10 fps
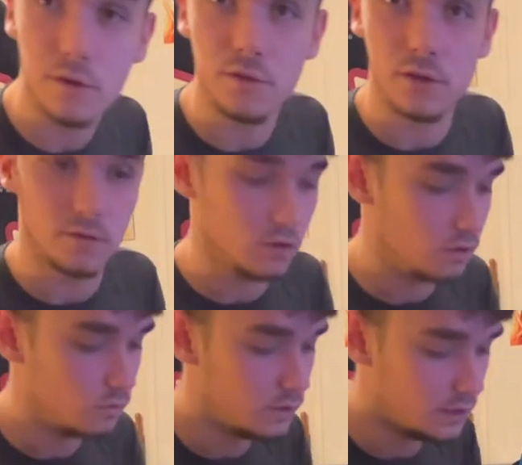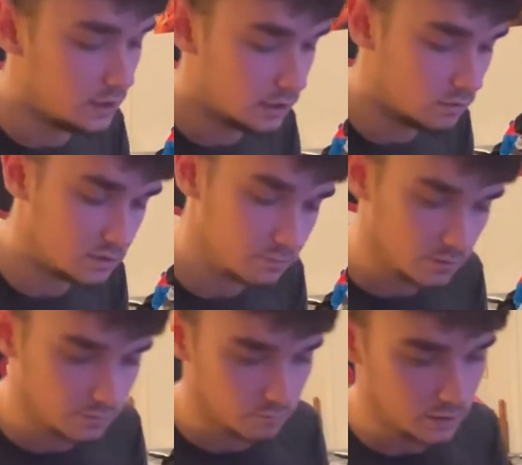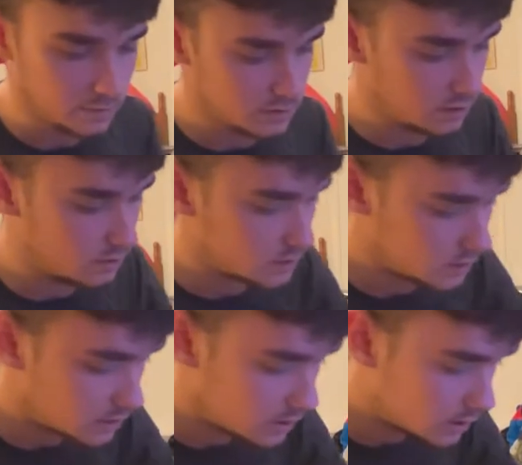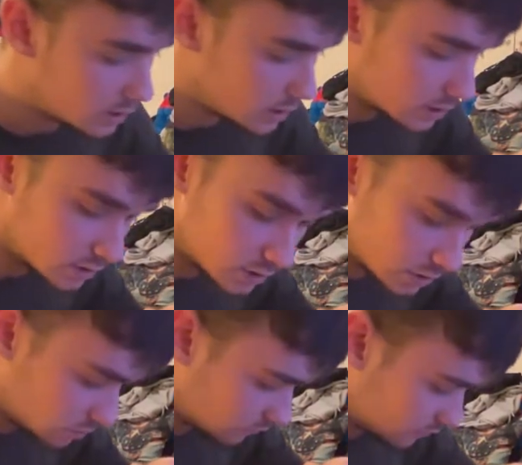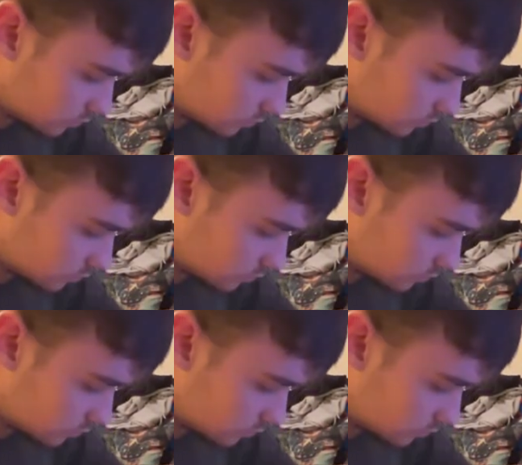If you have a look really close above the RAM slots. So you go for